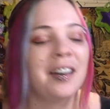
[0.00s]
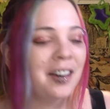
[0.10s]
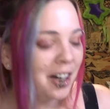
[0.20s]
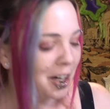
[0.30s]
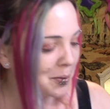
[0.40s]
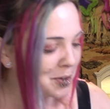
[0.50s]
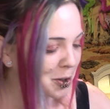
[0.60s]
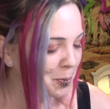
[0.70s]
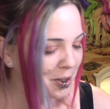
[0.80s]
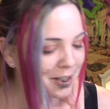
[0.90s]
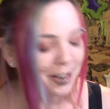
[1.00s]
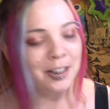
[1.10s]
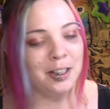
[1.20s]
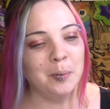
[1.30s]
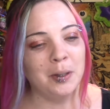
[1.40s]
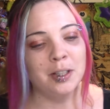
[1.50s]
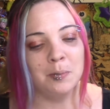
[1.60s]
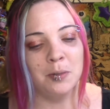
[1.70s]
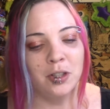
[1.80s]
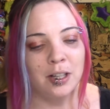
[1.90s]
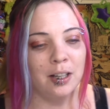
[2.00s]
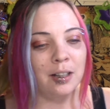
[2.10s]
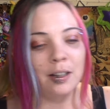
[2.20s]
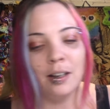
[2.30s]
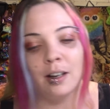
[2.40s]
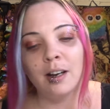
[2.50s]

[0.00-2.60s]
I am super excited about this machine.